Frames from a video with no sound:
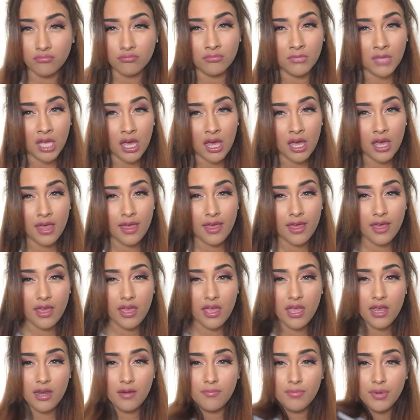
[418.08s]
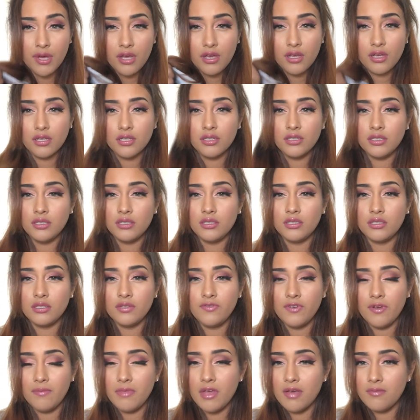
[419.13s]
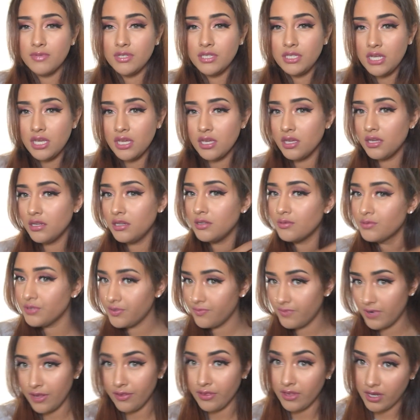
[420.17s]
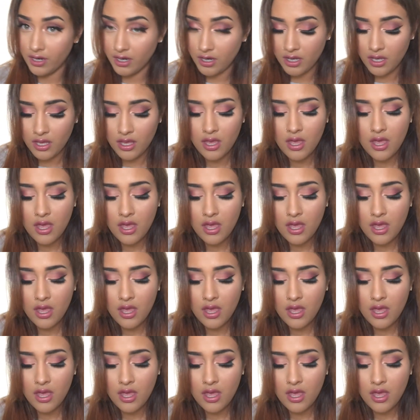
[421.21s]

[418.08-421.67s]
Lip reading: $9 if I'm not mistaken. It was around there.